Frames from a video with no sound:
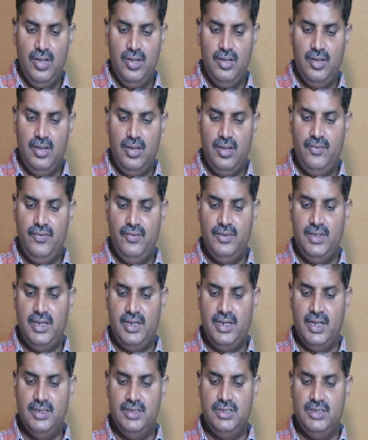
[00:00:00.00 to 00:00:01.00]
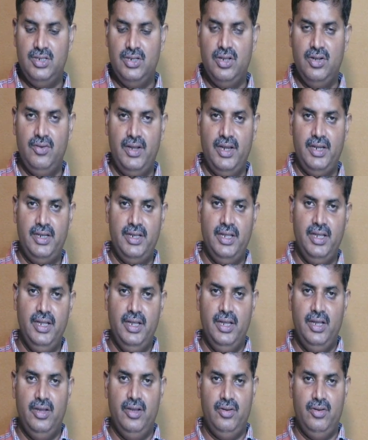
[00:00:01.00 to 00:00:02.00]
of that consisting of 80
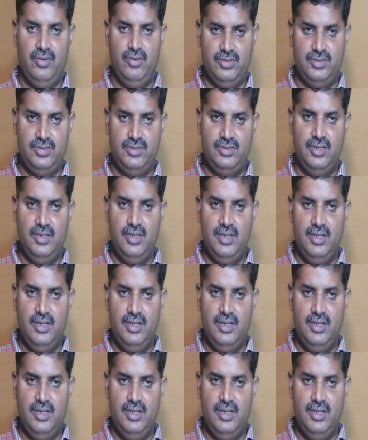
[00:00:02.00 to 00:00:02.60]
rounds.